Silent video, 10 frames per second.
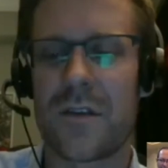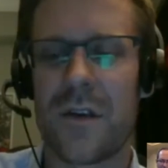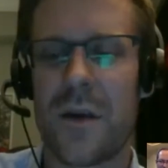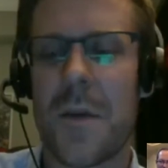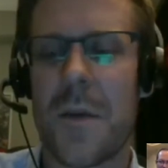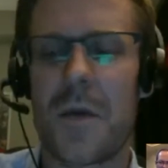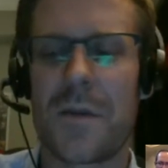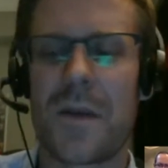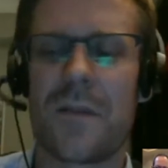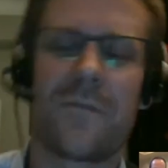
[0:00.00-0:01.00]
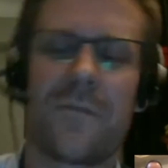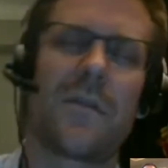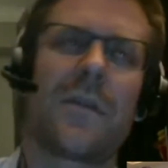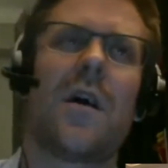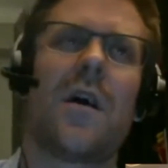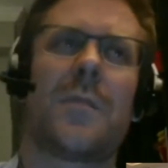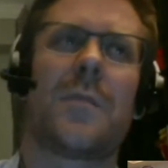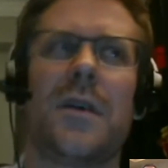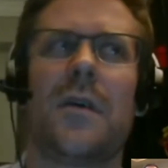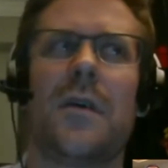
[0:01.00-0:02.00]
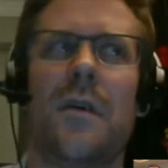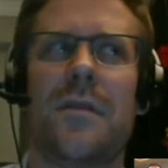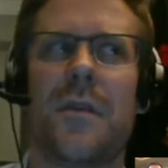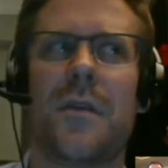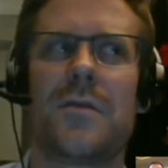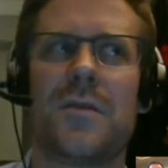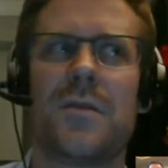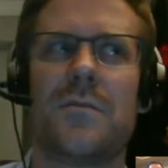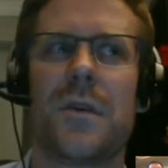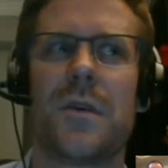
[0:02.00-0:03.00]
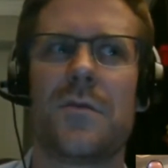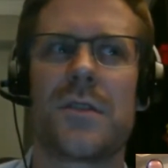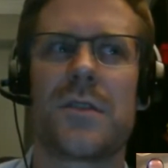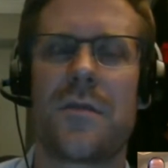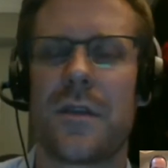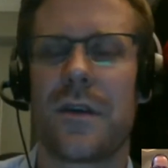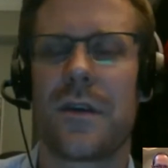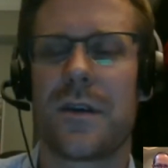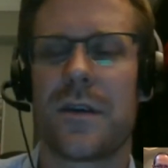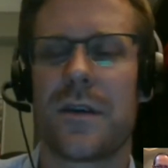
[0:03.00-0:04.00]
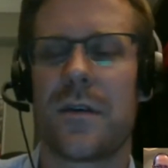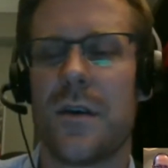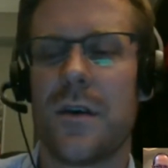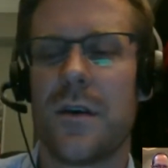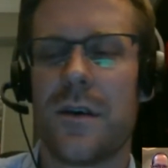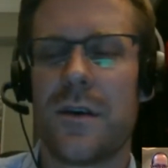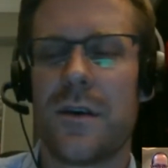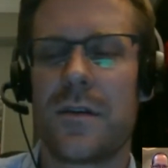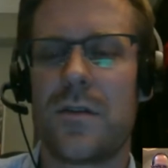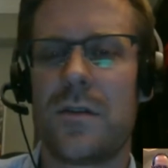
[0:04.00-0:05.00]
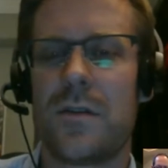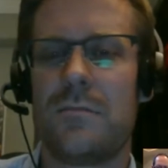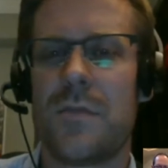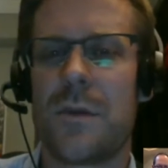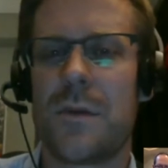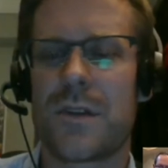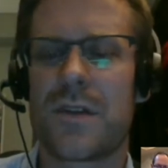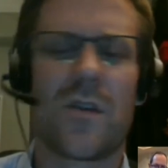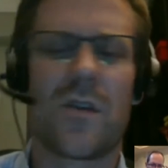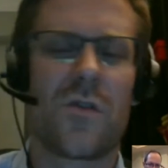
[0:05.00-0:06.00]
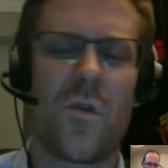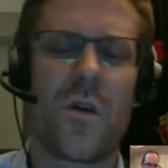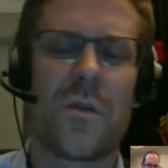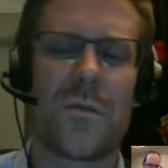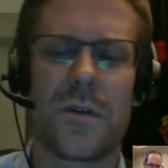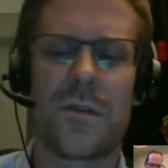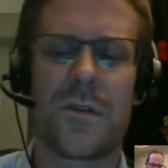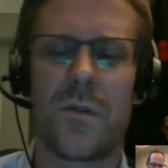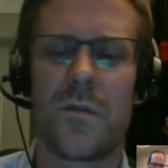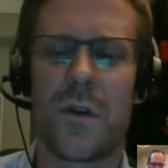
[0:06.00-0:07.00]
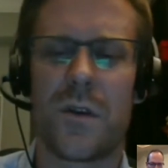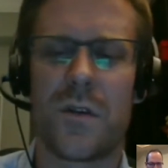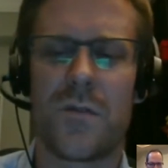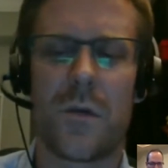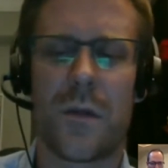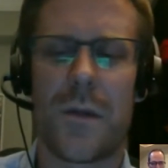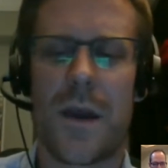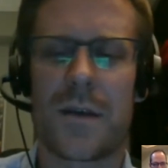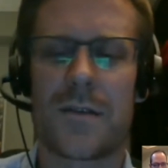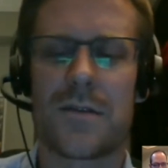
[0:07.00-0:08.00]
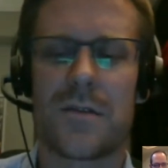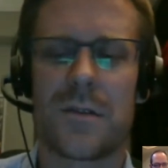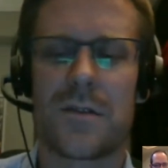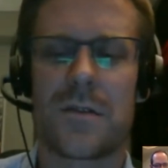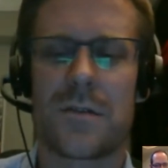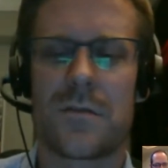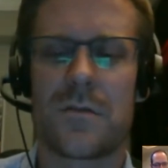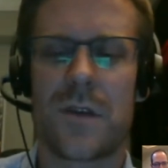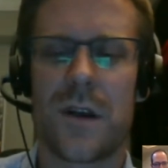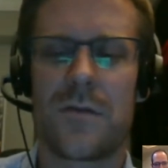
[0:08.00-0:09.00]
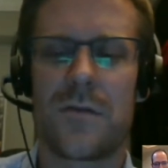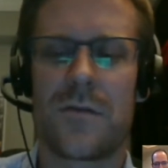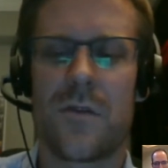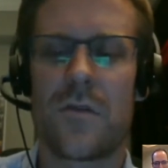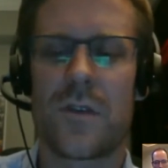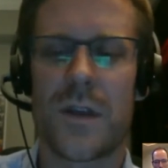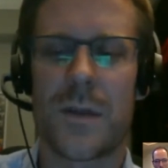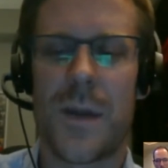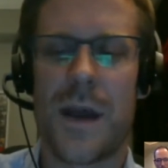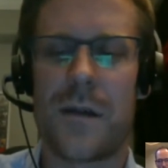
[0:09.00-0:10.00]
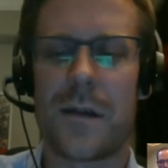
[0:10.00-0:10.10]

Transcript: I remember it being fairly hoppy. I thought it was good, but it was definitely like a. You could maybe sit down to one, but you wouldn't want to do more than that because it just kind of overtake the palate.